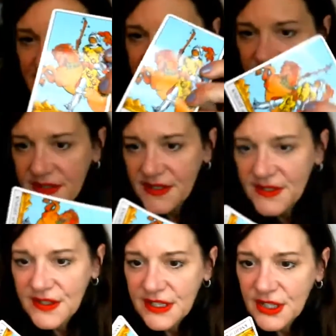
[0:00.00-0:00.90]
tells us
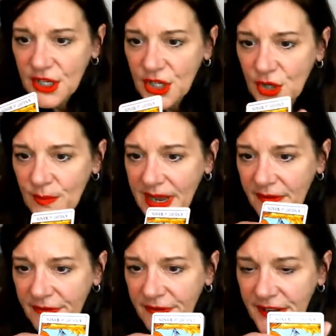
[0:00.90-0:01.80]
that you may
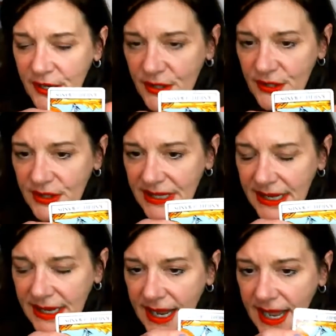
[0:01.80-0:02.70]
feel
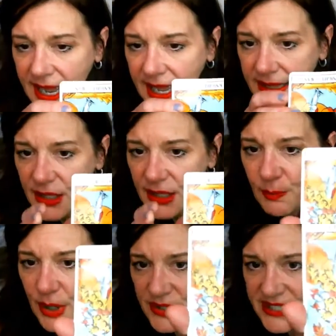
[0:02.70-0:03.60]
a little
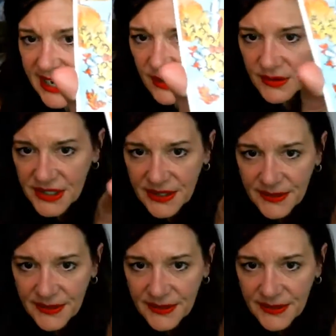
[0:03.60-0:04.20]
burnt out